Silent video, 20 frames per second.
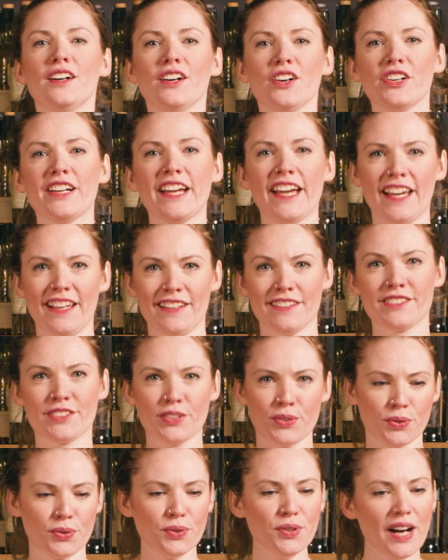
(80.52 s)
Okay,
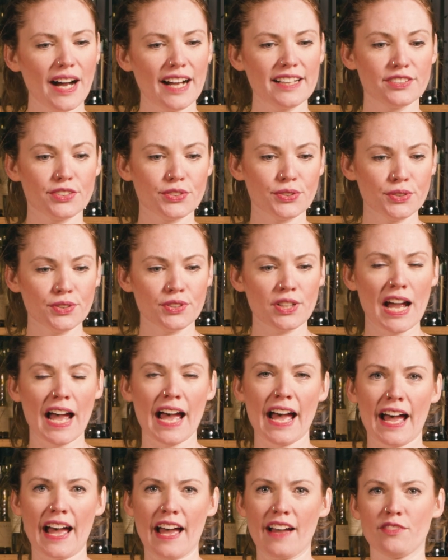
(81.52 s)
so I do
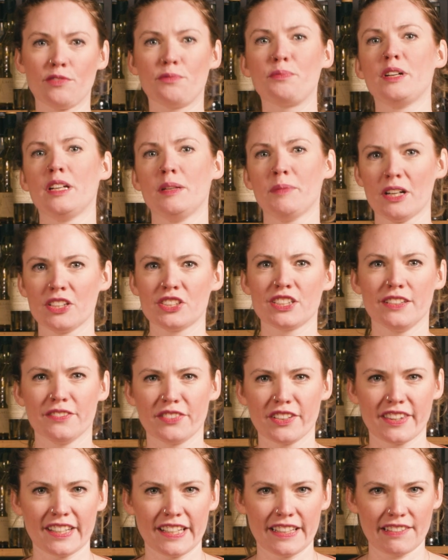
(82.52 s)
have pretty much
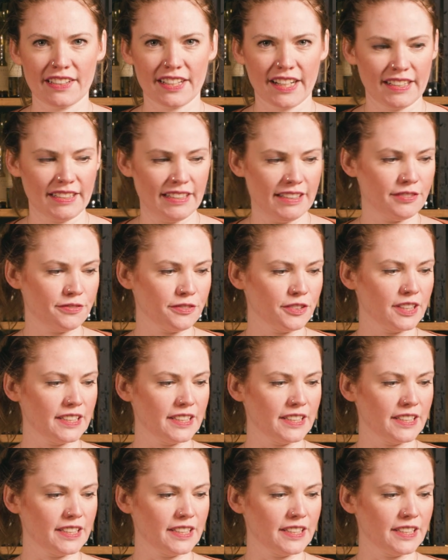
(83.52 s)
everything that I need for